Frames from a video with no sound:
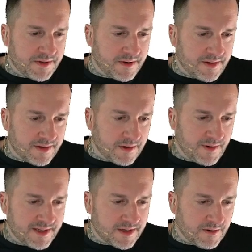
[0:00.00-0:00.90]
sure that the
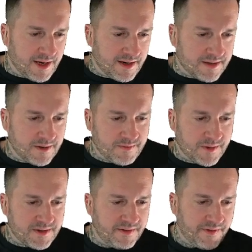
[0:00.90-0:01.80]
green screen is still
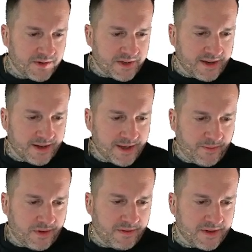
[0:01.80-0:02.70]
mostly functioning,
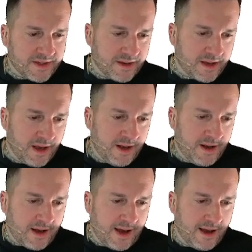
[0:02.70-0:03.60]
except where it looks like
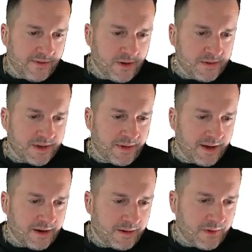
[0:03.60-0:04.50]
I have holes in my
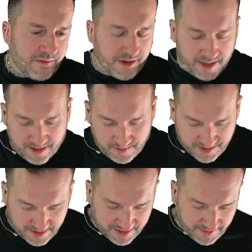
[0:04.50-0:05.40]
arm over here,
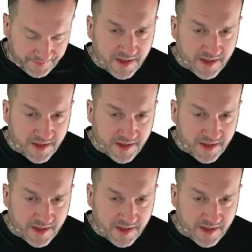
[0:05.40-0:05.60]
which is